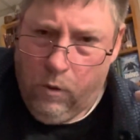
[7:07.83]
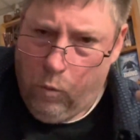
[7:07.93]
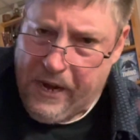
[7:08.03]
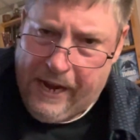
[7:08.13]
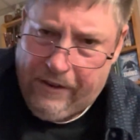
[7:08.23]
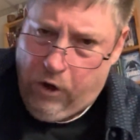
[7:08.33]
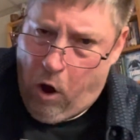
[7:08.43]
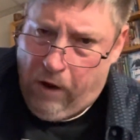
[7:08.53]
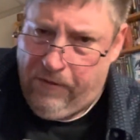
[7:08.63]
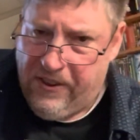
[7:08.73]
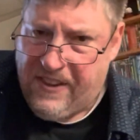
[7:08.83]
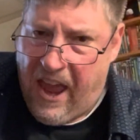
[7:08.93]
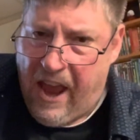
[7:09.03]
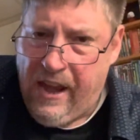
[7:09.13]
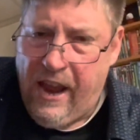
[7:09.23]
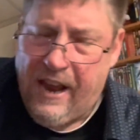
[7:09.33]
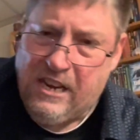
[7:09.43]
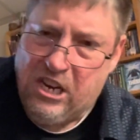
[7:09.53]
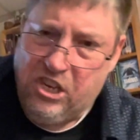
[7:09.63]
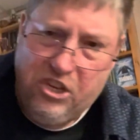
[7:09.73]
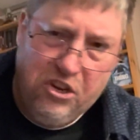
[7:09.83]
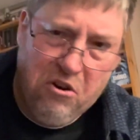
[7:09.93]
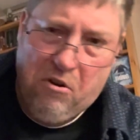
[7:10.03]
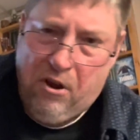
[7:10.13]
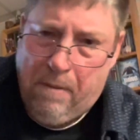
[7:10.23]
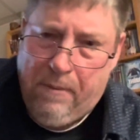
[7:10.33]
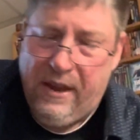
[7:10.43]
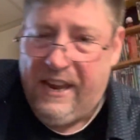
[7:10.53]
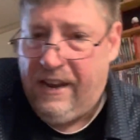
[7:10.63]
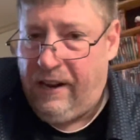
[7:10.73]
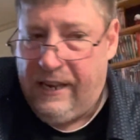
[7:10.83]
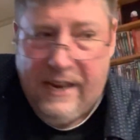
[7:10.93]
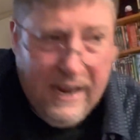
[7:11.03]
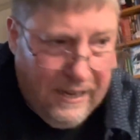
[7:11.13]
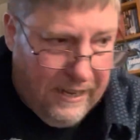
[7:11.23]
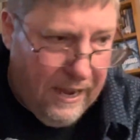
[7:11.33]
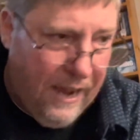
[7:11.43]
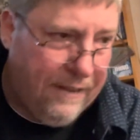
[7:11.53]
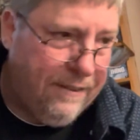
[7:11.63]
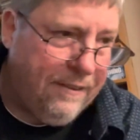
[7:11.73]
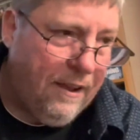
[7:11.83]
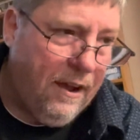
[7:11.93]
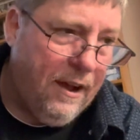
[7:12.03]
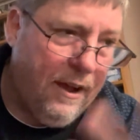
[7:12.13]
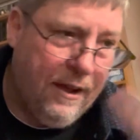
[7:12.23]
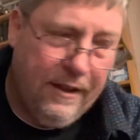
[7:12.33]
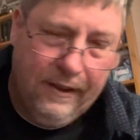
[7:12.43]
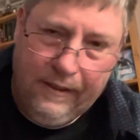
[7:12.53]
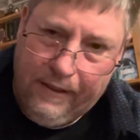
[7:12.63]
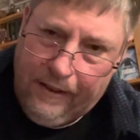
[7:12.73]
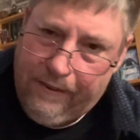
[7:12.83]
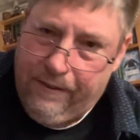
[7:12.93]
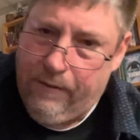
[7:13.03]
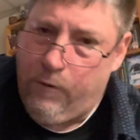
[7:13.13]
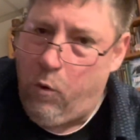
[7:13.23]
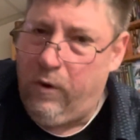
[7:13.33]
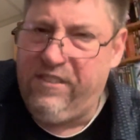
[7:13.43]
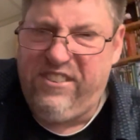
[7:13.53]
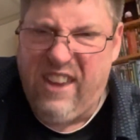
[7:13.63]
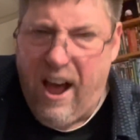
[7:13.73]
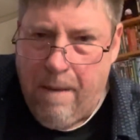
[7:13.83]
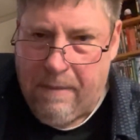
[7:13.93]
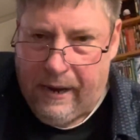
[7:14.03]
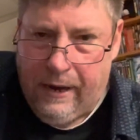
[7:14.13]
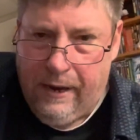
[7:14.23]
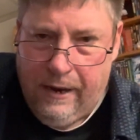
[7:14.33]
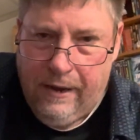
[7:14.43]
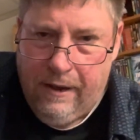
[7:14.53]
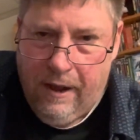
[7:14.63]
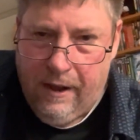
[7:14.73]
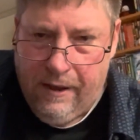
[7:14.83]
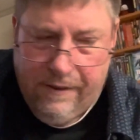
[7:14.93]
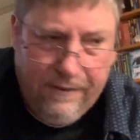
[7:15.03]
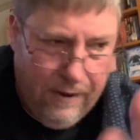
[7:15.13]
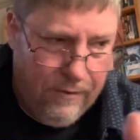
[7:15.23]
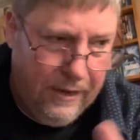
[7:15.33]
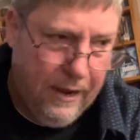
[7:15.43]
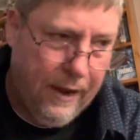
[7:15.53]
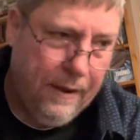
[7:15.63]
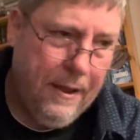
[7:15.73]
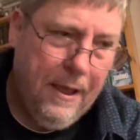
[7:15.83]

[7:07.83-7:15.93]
We get Dawn of the Dead, and Europe, Italy, gets of course, Zombi in 78.